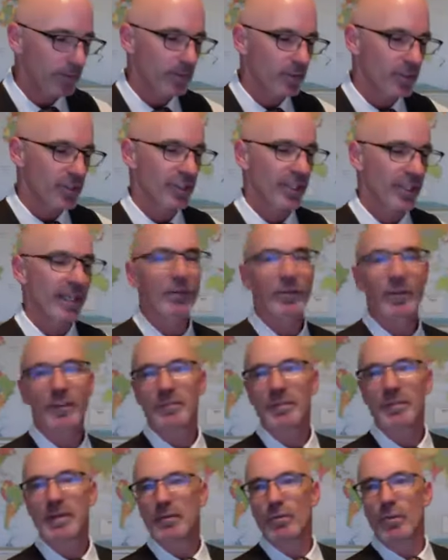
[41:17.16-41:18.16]
share
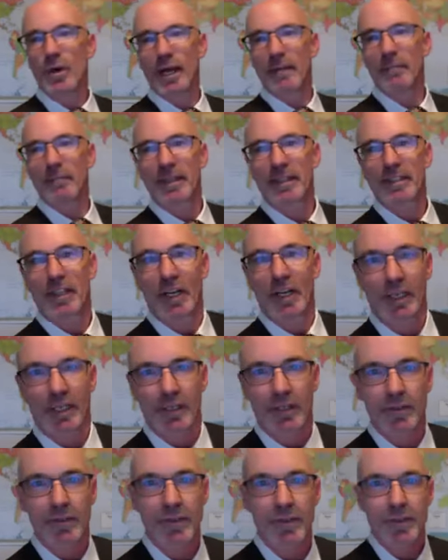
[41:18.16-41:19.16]
with me why
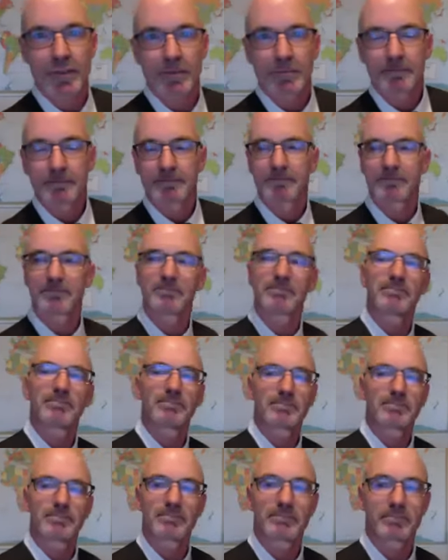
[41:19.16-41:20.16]
McDonald's
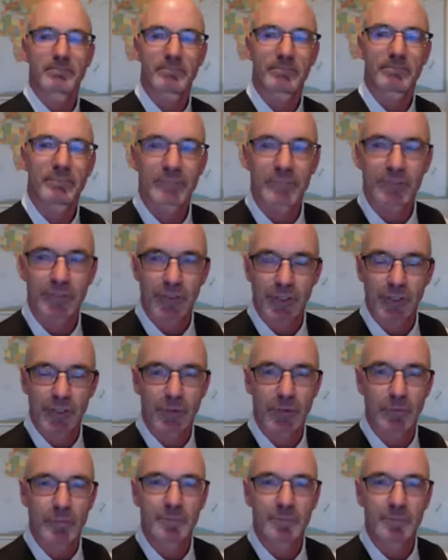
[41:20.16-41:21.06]
for you.